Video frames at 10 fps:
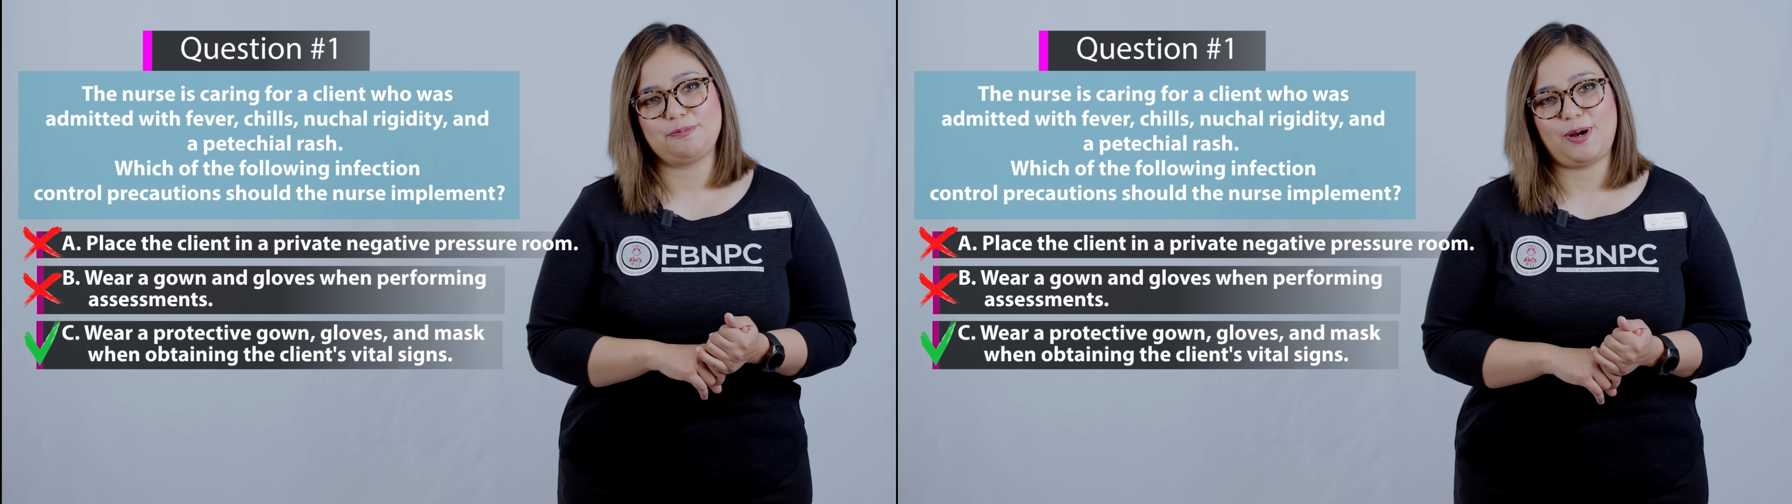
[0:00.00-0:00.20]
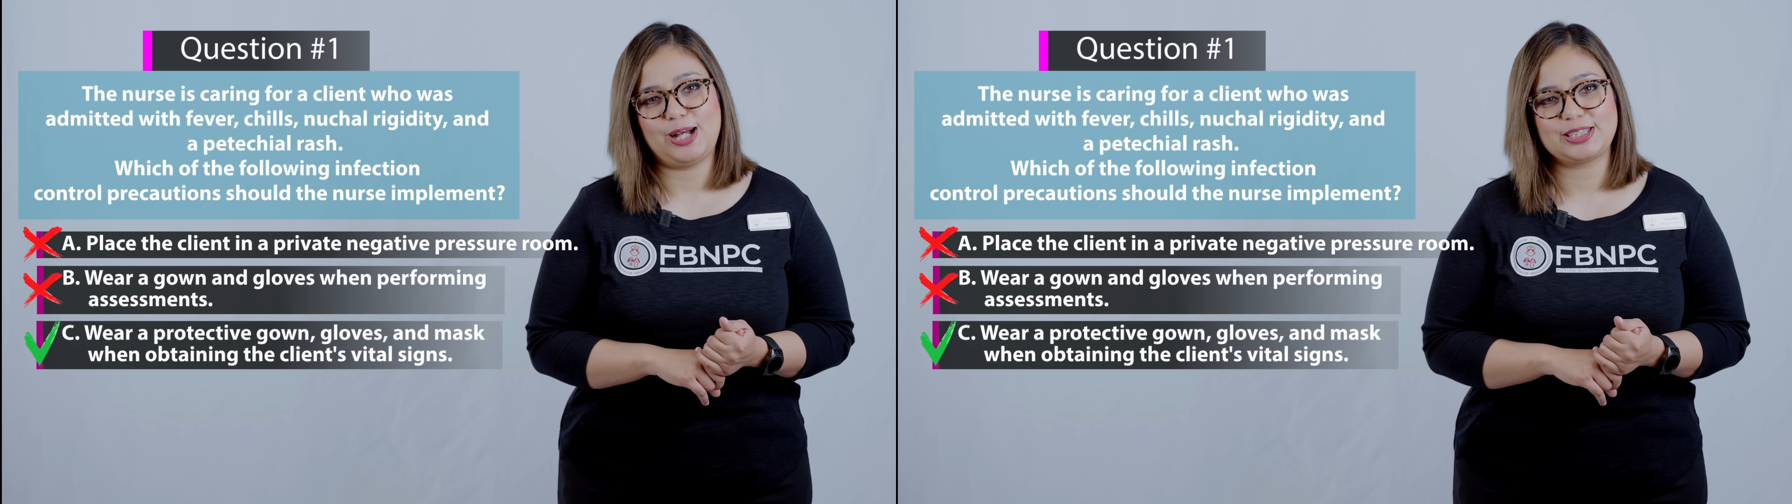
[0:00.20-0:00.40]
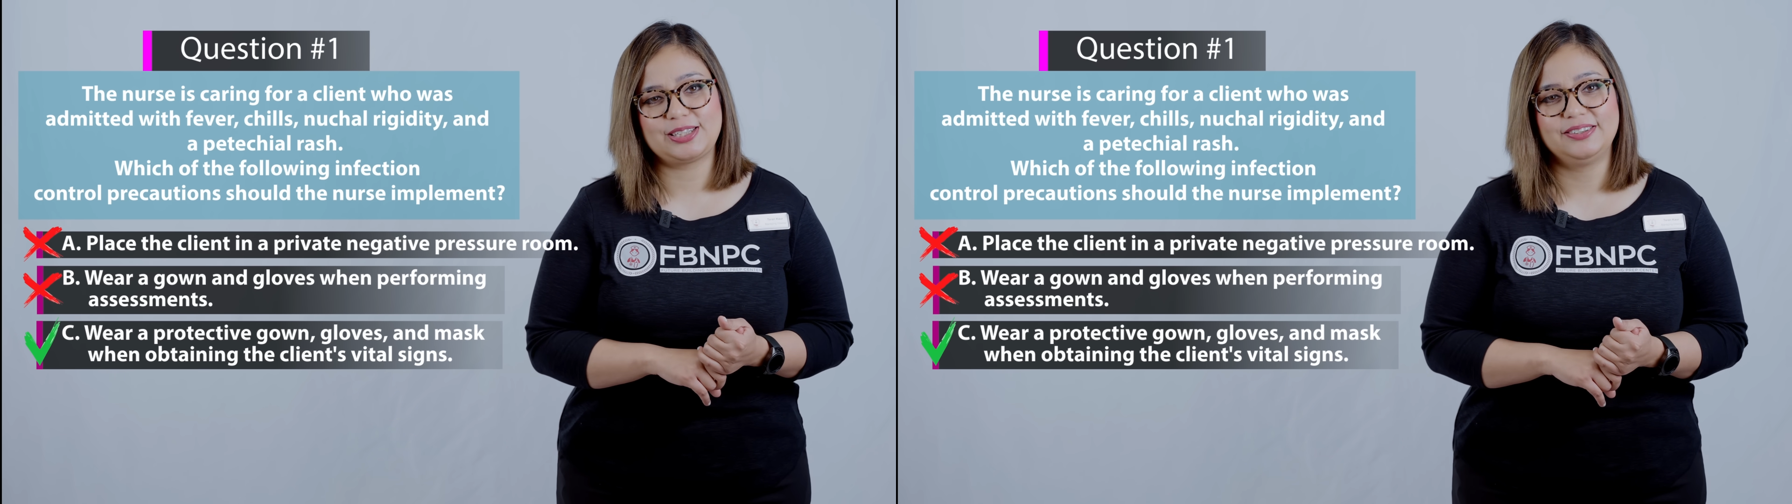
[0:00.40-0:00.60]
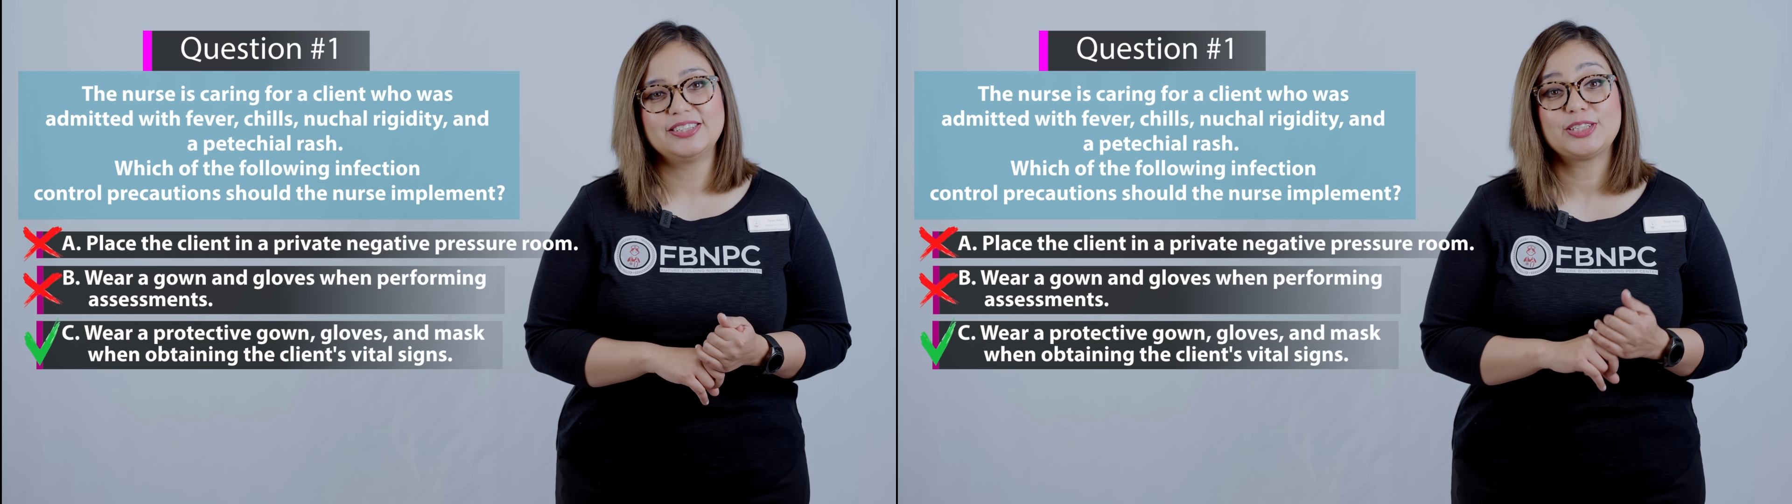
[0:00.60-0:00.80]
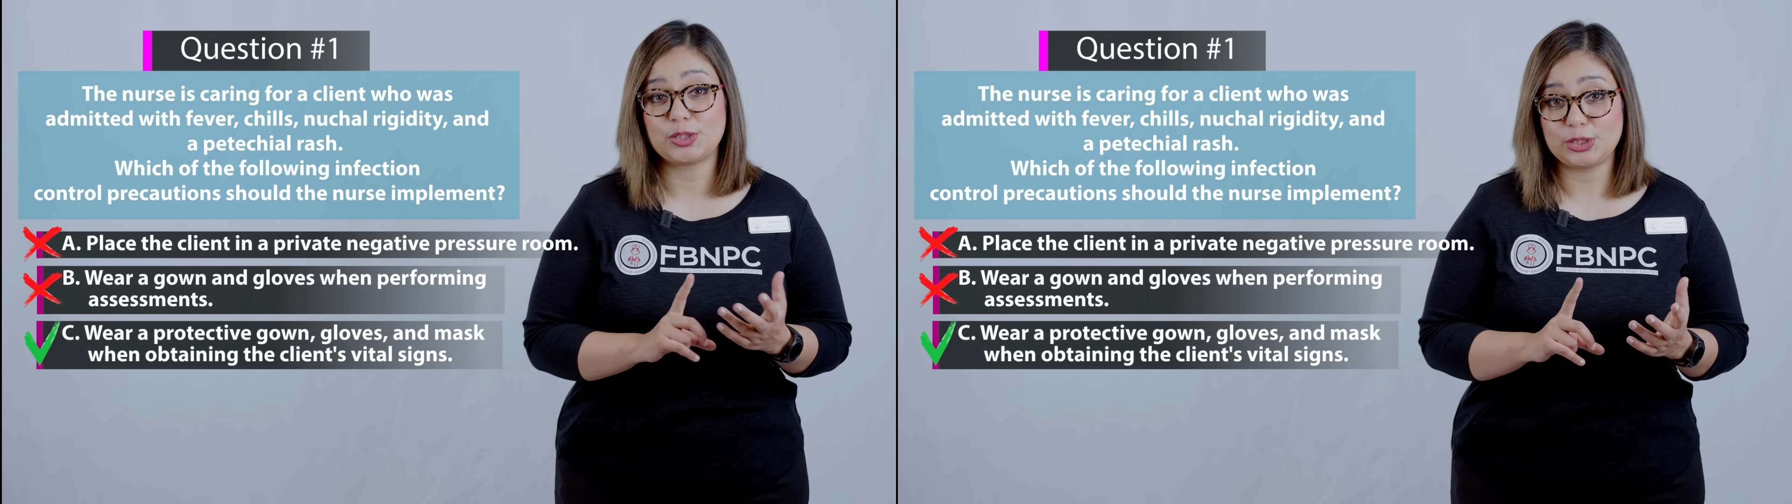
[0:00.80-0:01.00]
mask,
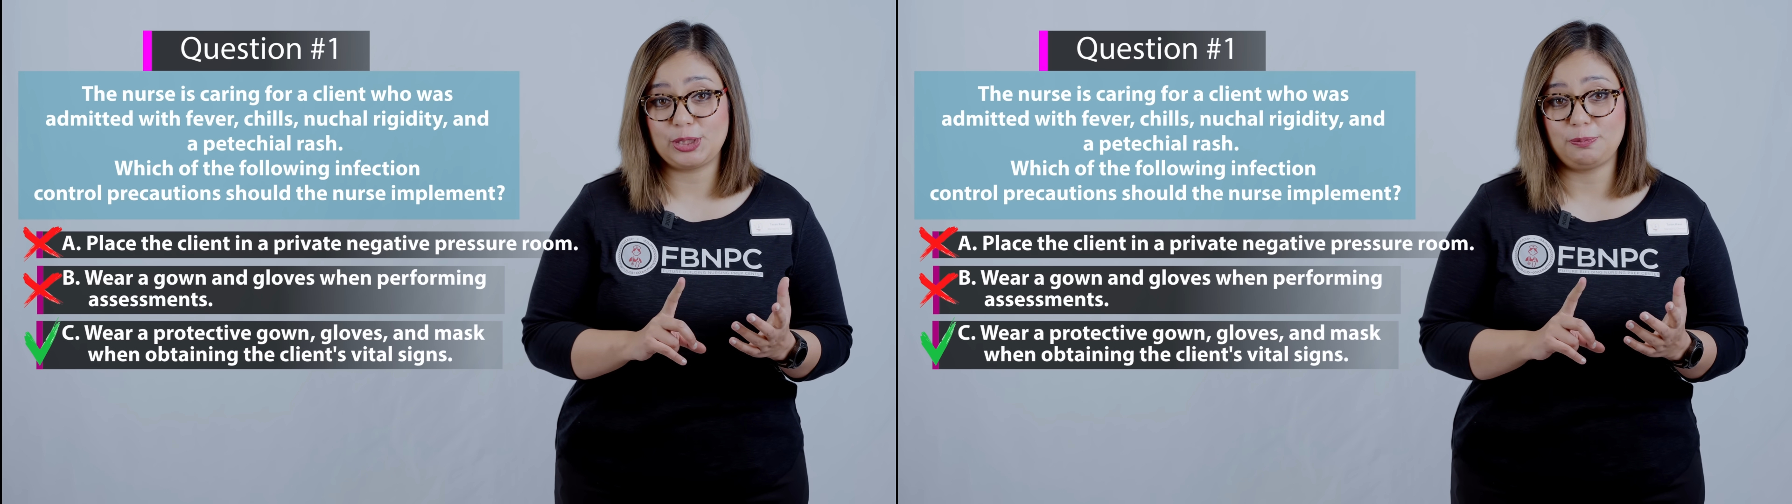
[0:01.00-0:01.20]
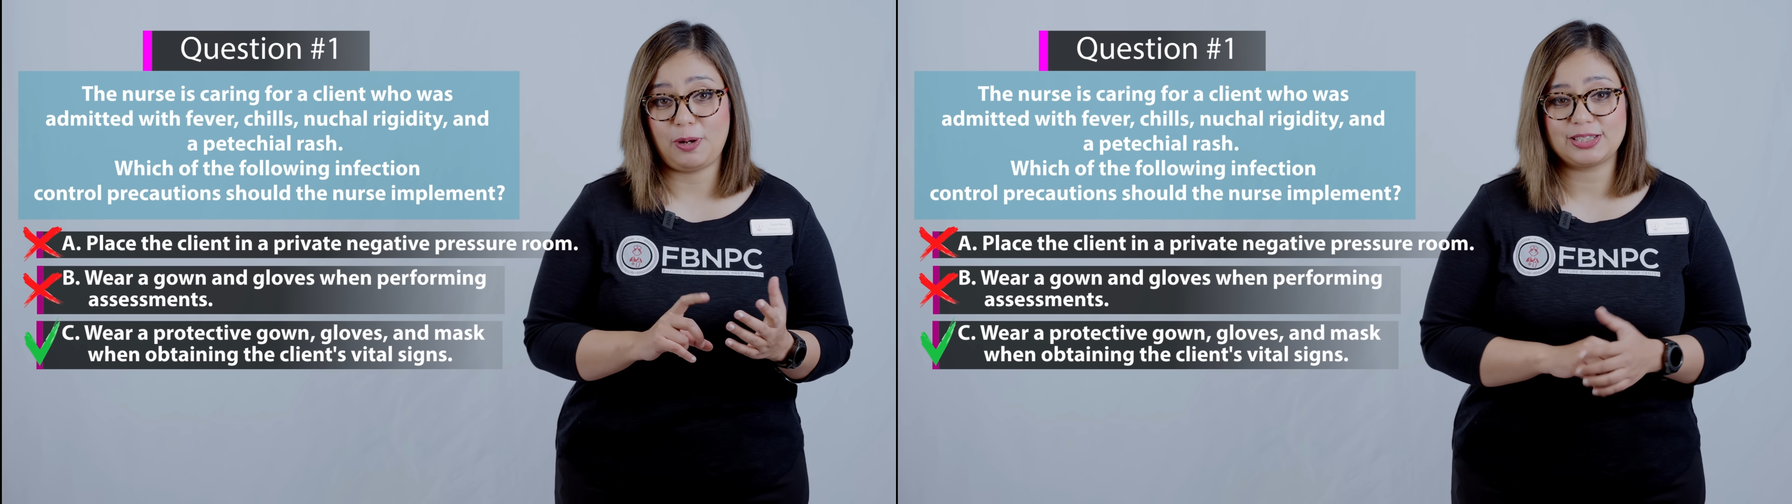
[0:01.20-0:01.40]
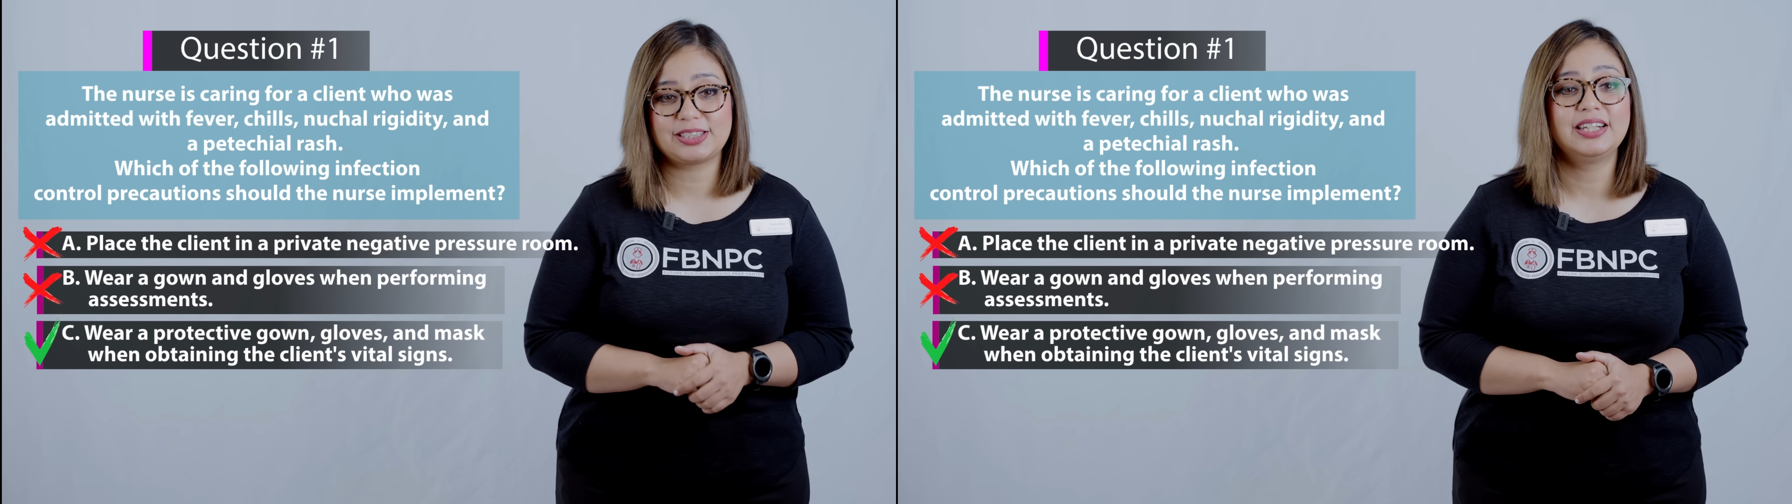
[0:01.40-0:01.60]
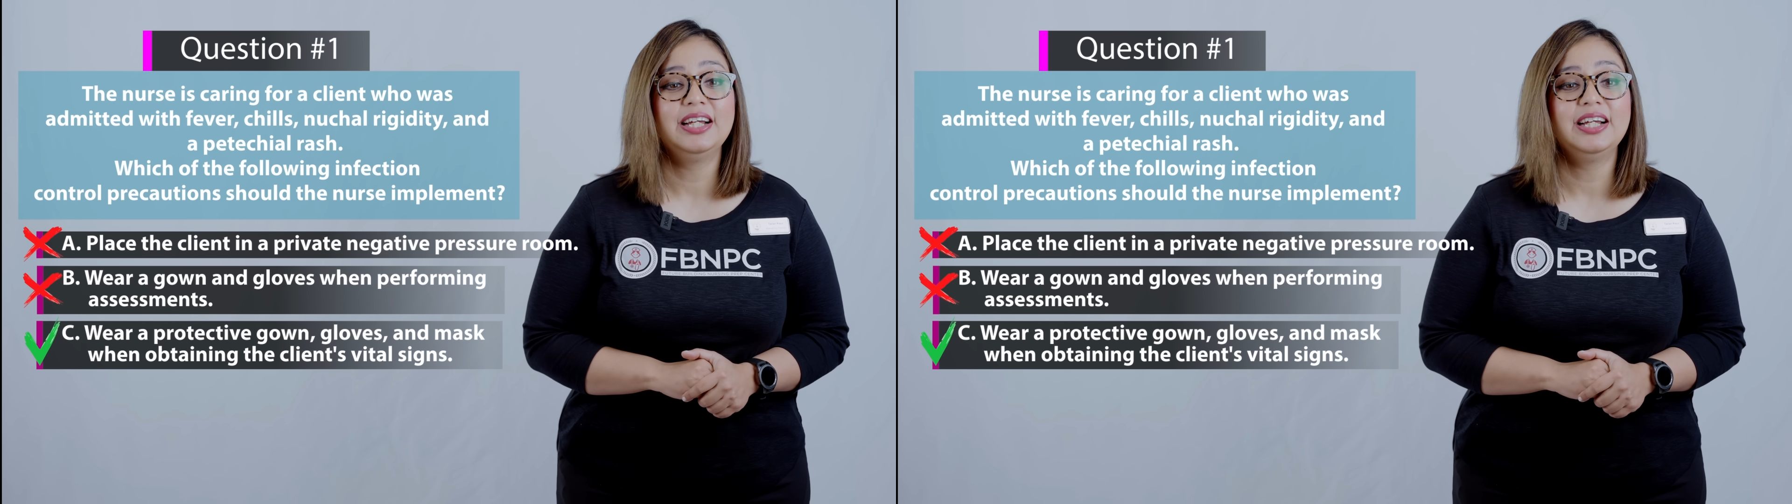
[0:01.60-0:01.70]
surgical mask.